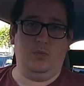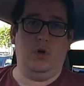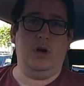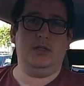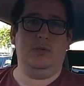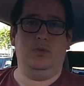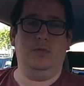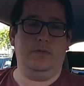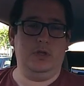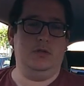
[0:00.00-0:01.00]
And why is it
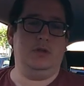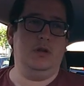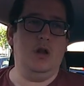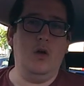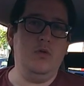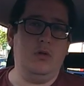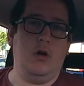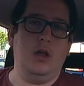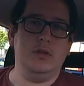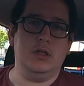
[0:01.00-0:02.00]
important for you to know your
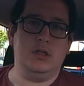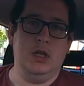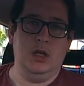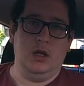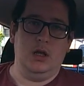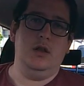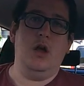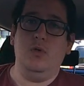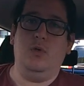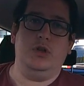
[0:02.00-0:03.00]
answers and
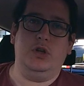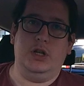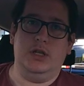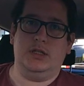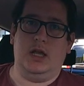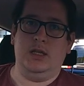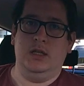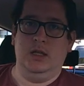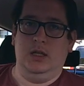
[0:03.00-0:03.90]
know what you're going to say